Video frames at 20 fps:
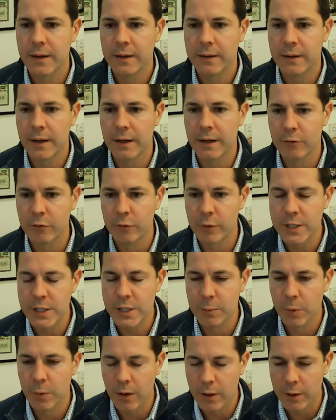that have
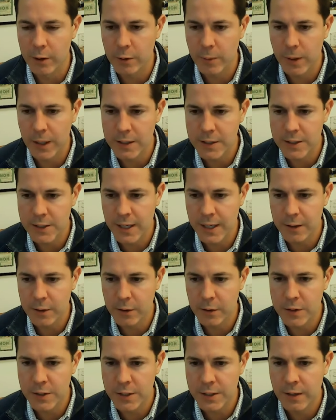reasonable underwriting
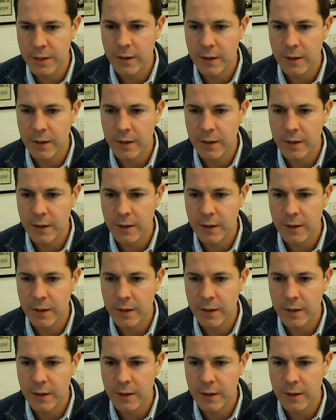standards,